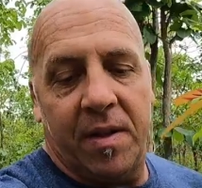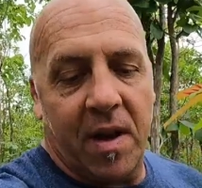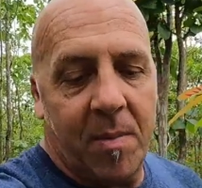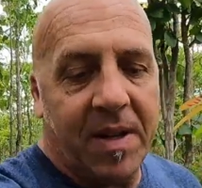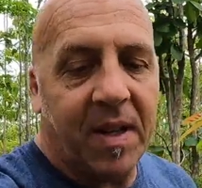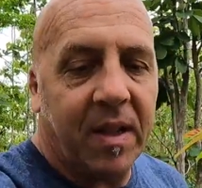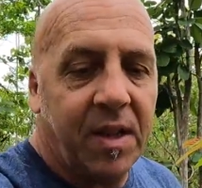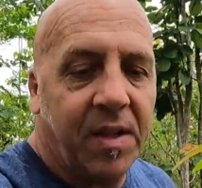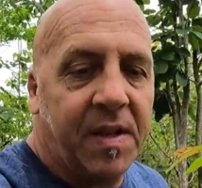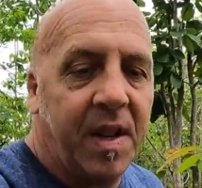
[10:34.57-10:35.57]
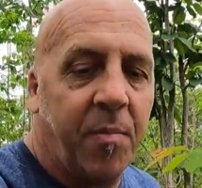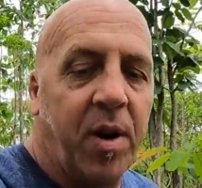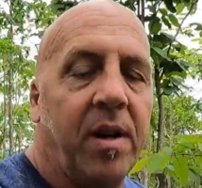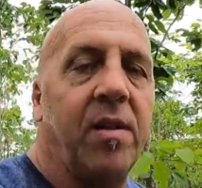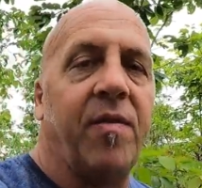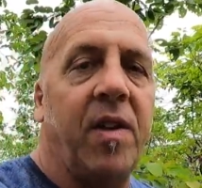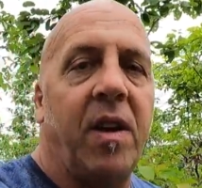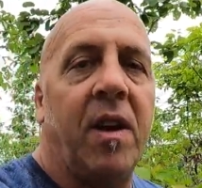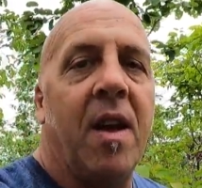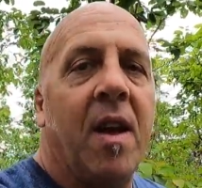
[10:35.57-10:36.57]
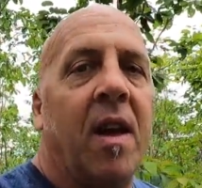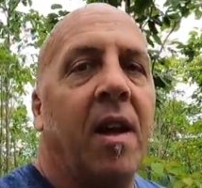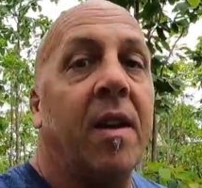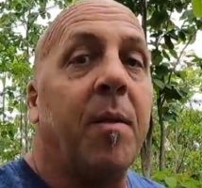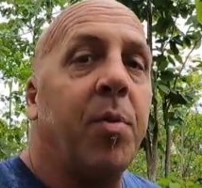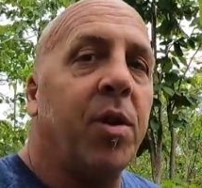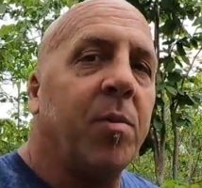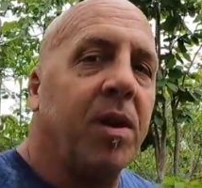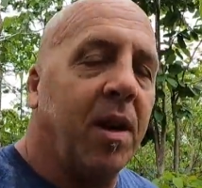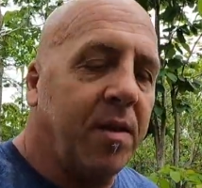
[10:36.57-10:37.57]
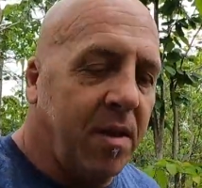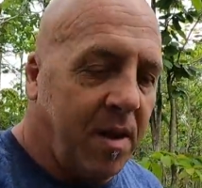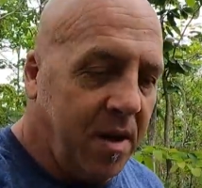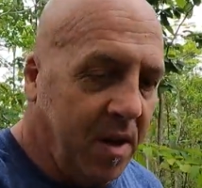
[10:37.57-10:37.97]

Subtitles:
So I basically just separate to feed and I put them together.